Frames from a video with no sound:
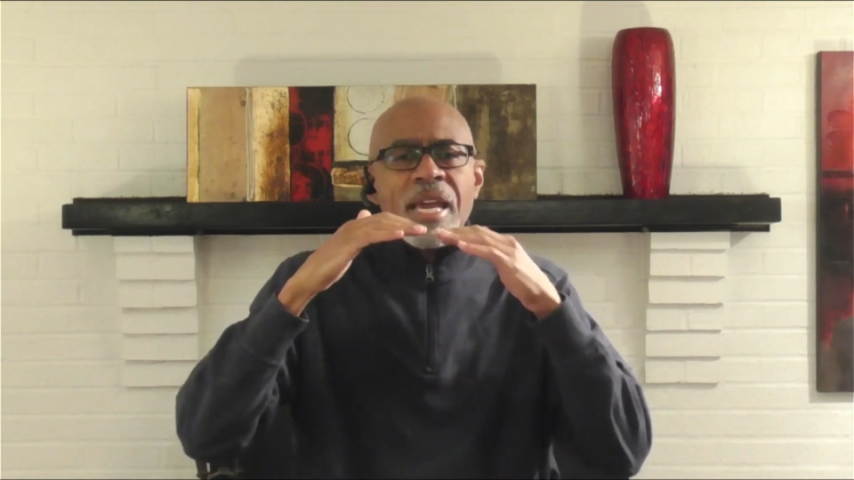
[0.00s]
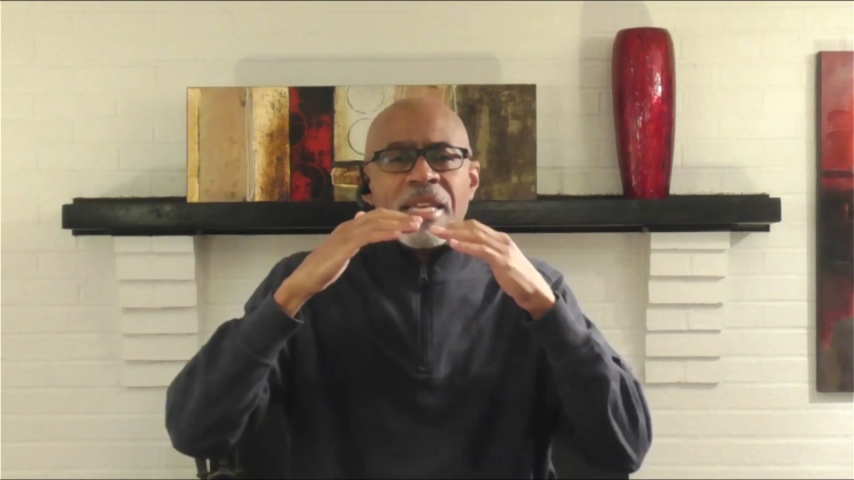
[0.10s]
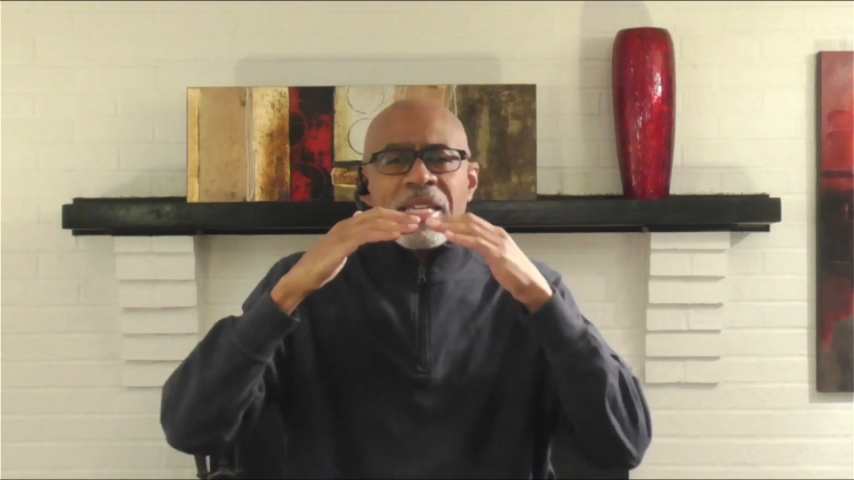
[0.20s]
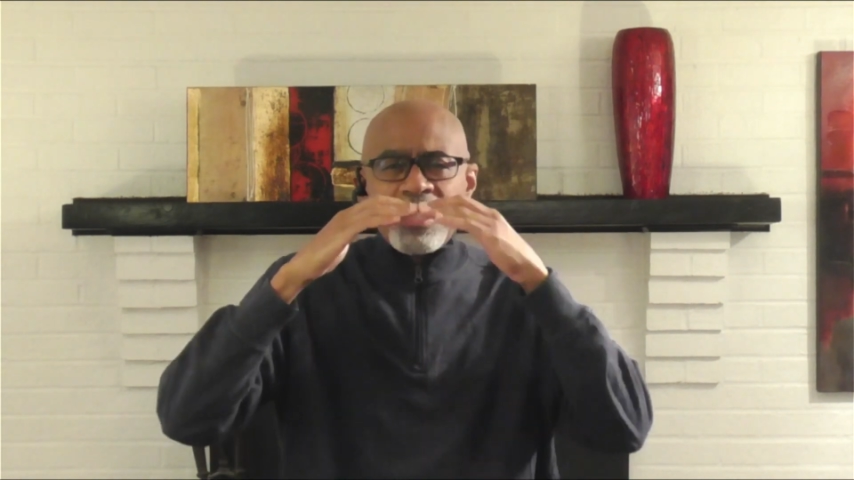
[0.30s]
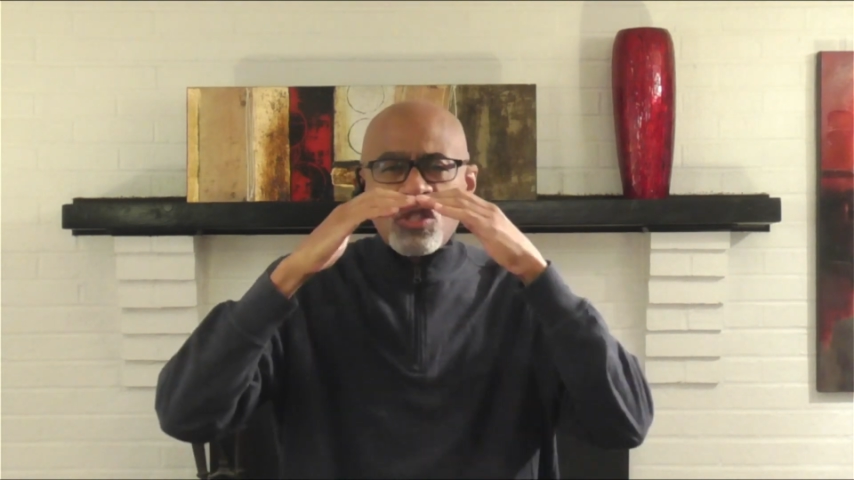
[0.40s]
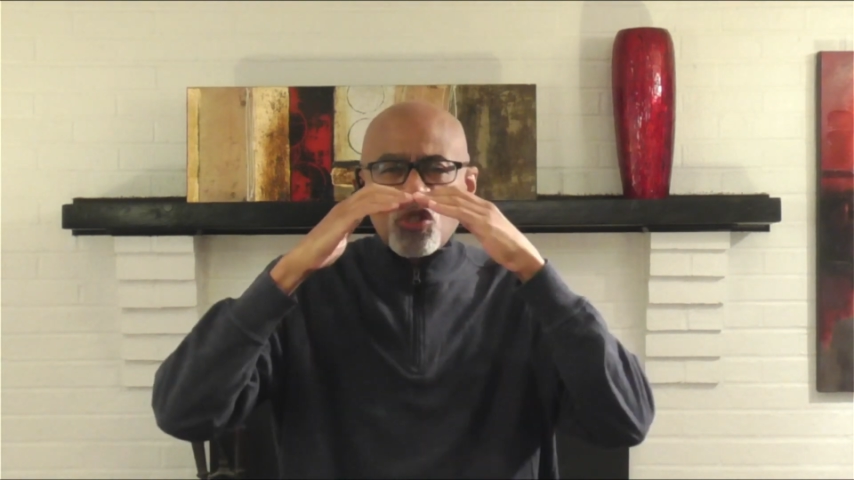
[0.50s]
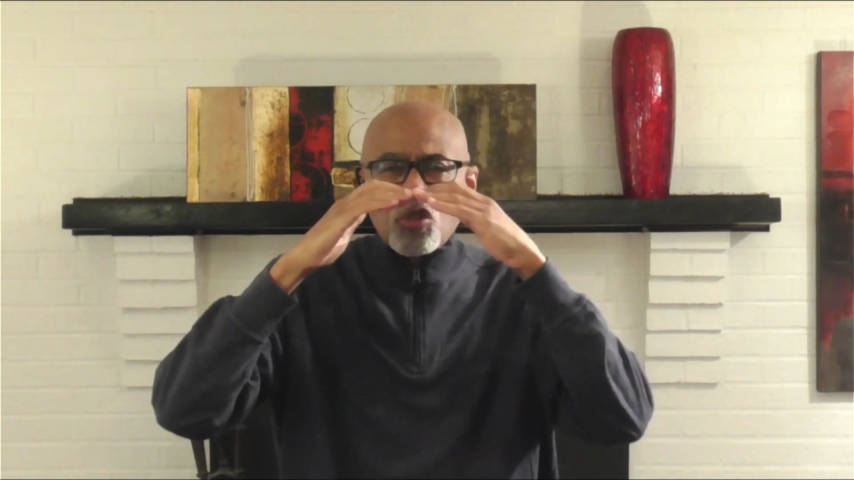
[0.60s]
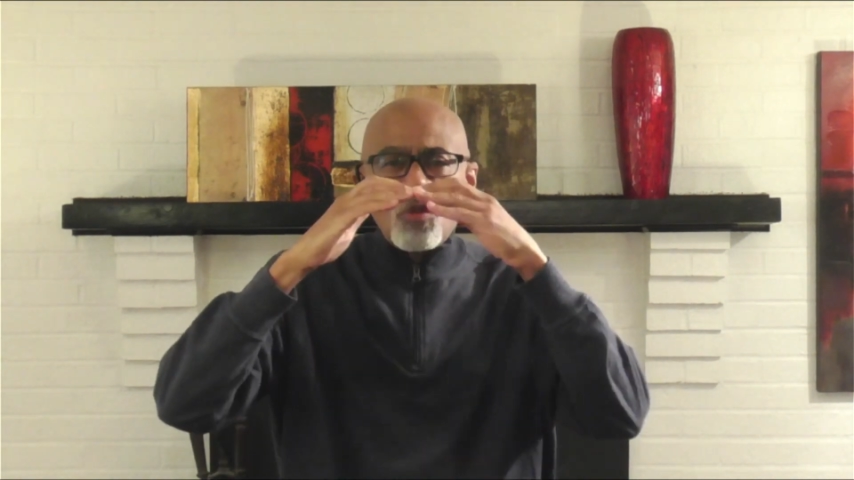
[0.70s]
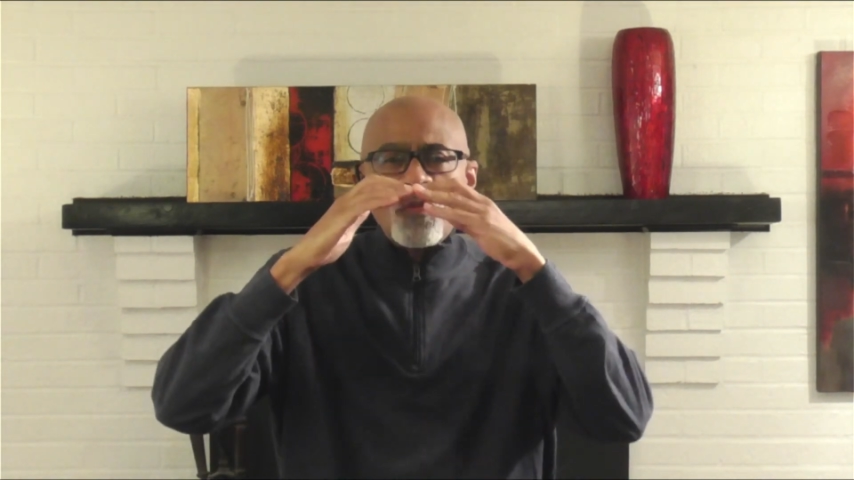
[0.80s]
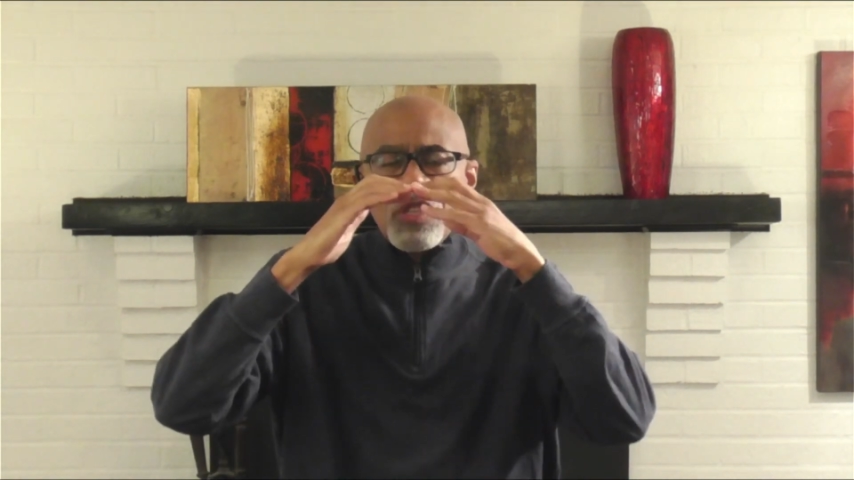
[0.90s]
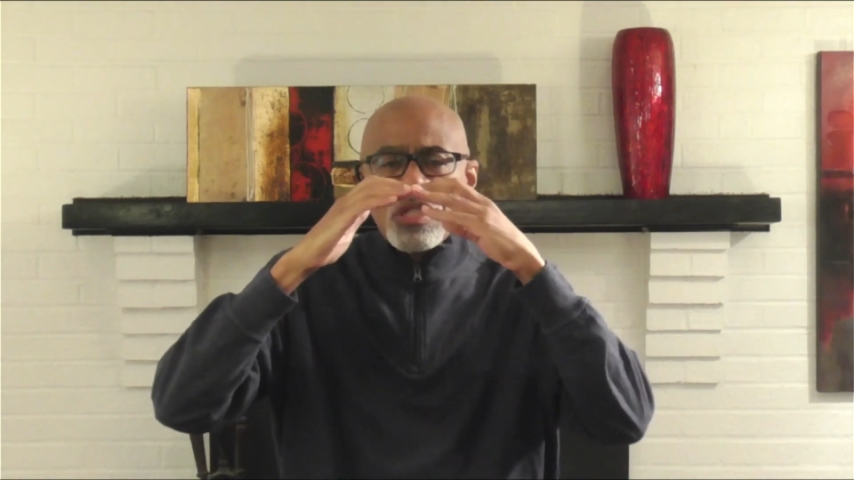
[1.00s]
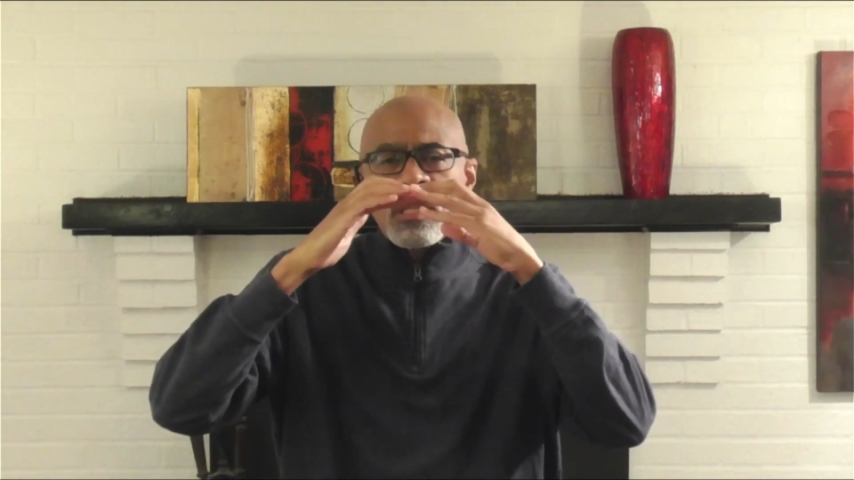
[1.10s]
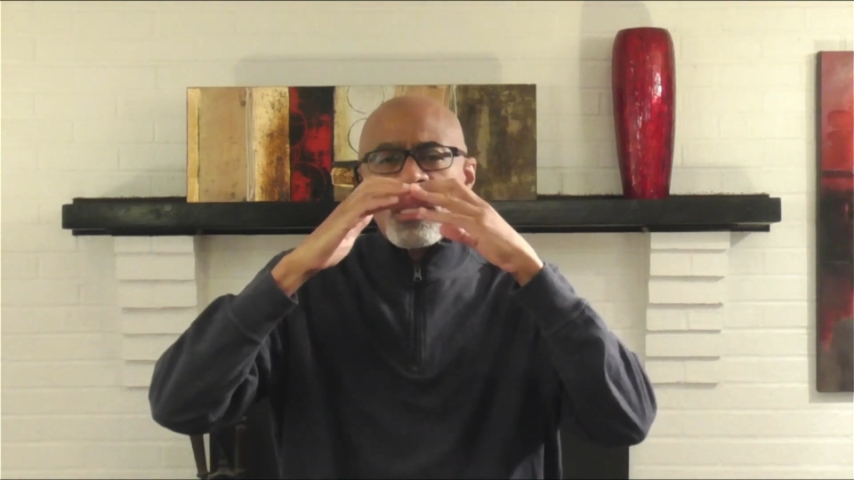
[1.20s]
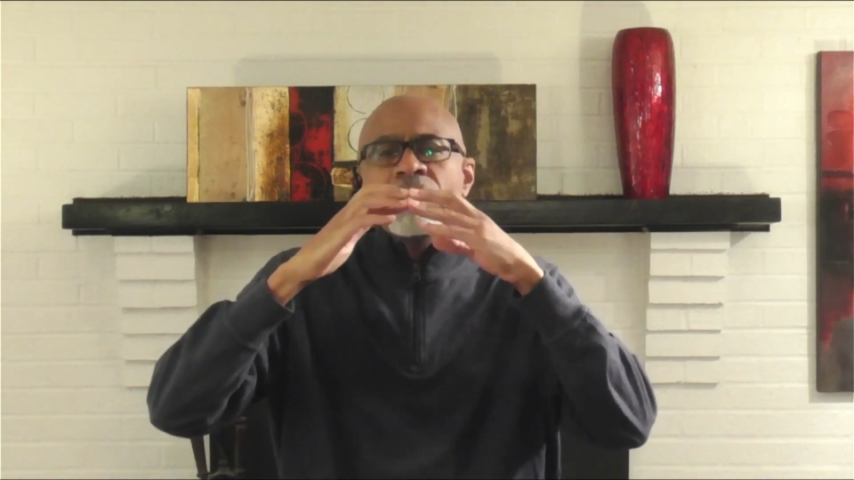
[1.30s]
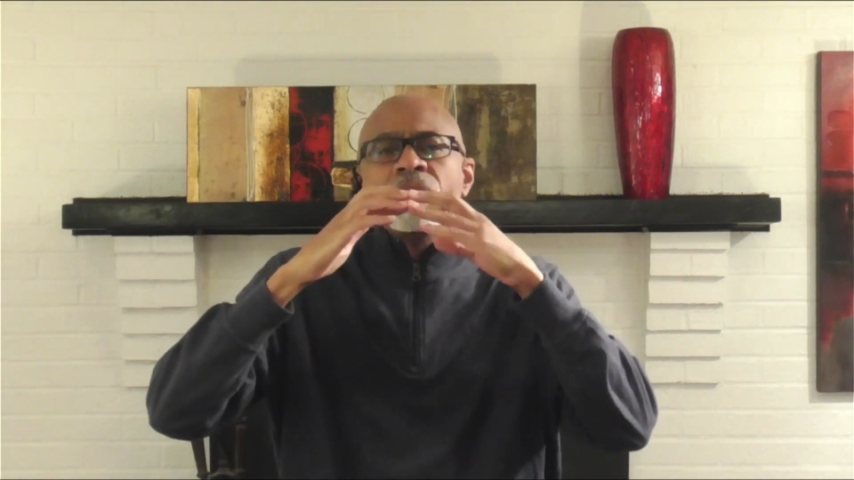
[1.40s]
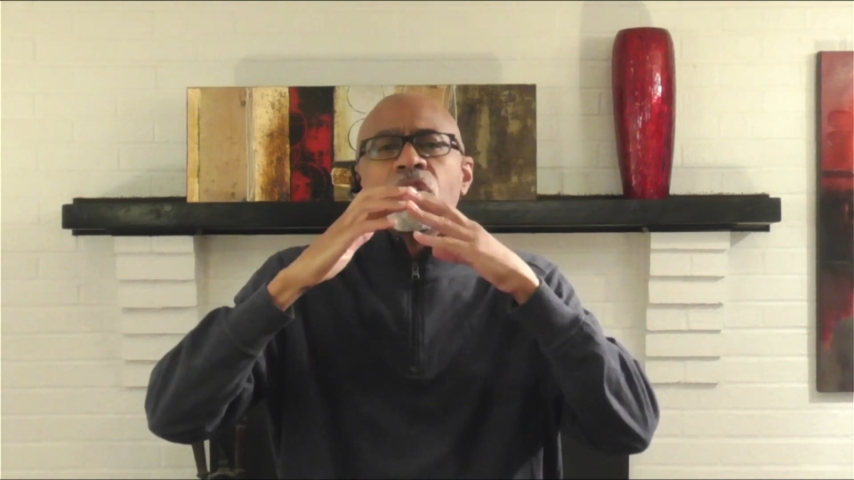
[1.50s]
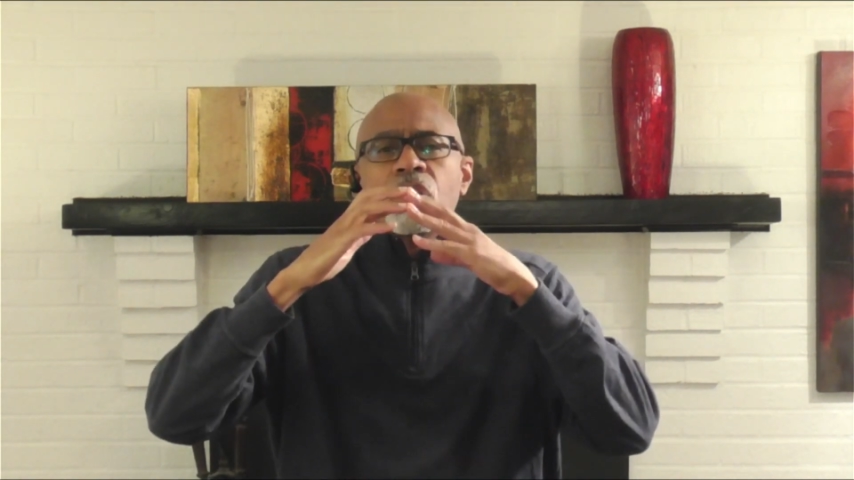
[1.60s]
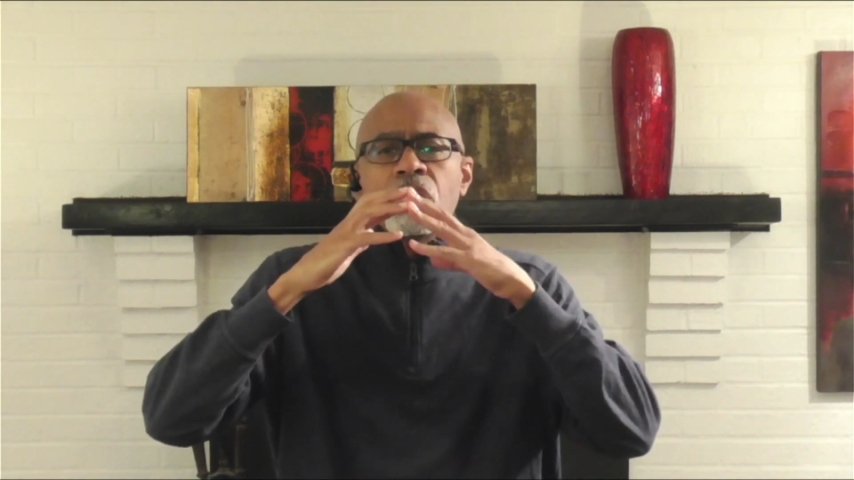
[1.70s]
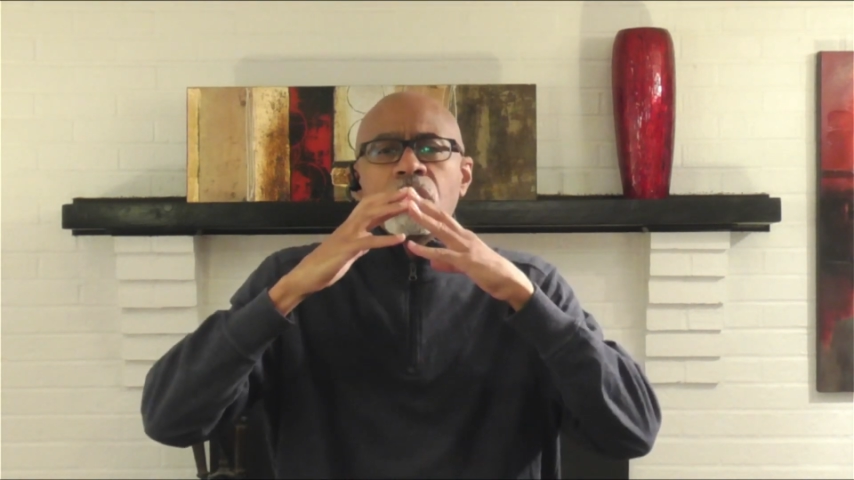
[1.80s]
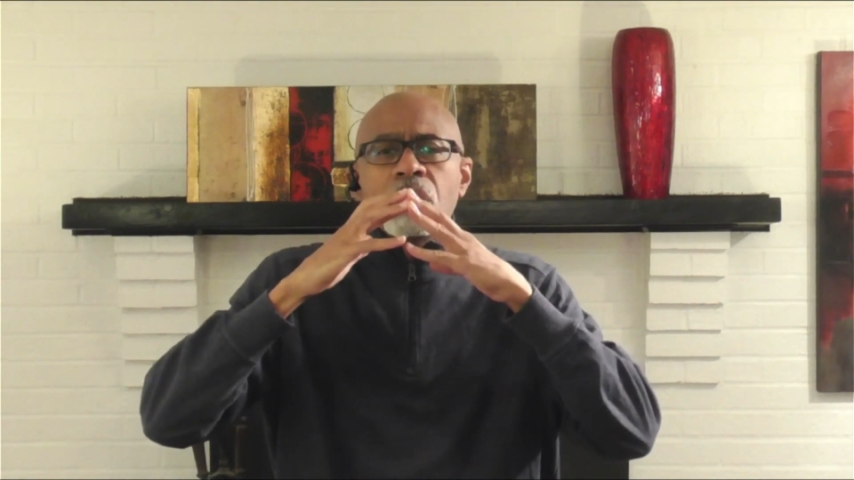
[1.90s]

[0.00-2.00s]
at a surface level